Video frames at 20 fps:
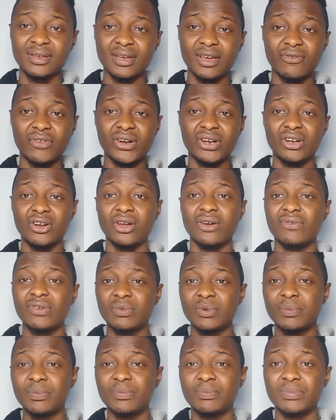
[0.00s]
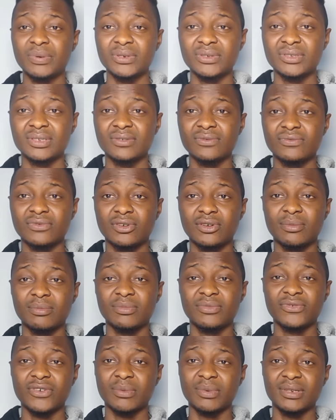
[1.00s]
a very lovable person
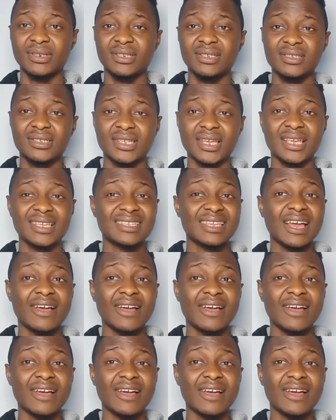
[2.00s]
from a distance.